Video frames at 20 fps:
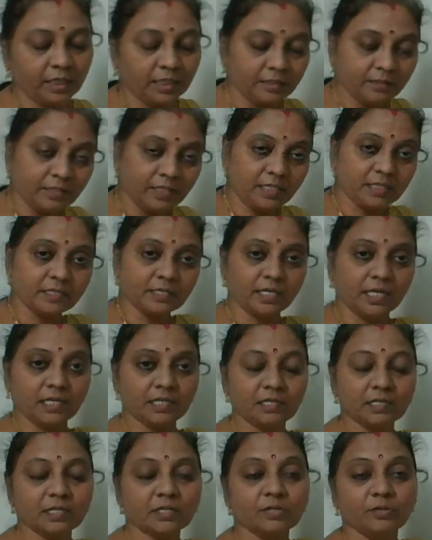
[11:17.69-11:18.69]
In these
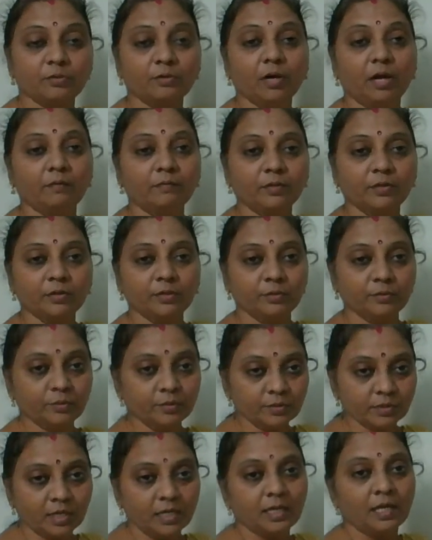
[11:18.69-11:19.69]
cases, you have to
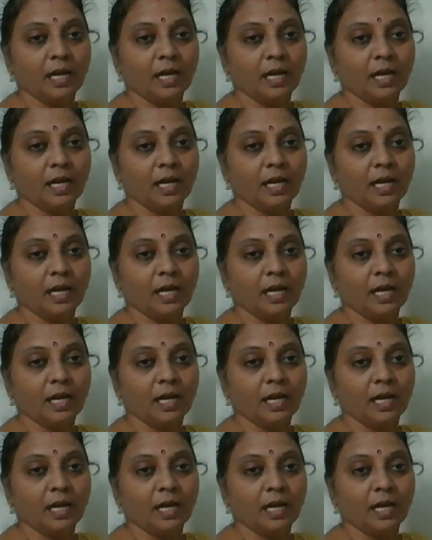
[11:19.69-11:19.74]
use